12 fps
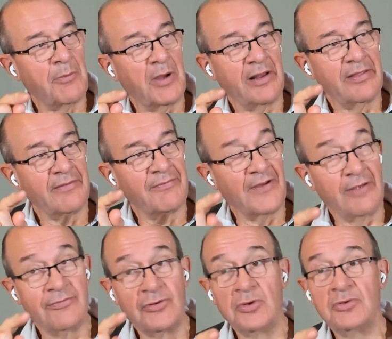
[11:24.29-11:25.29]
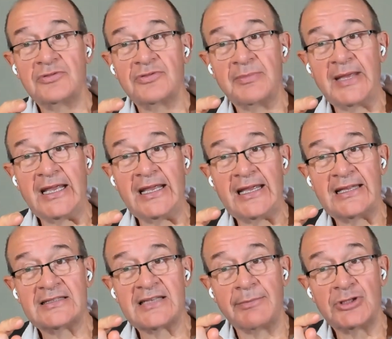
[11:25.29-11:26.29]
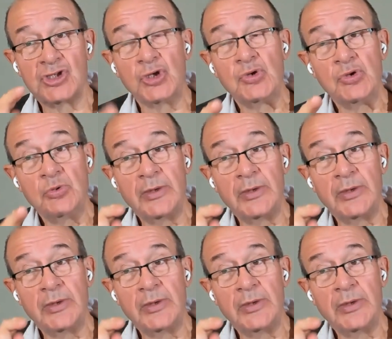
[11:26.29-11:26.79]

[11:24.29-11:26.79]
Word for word: and one of the five rules for me is number two,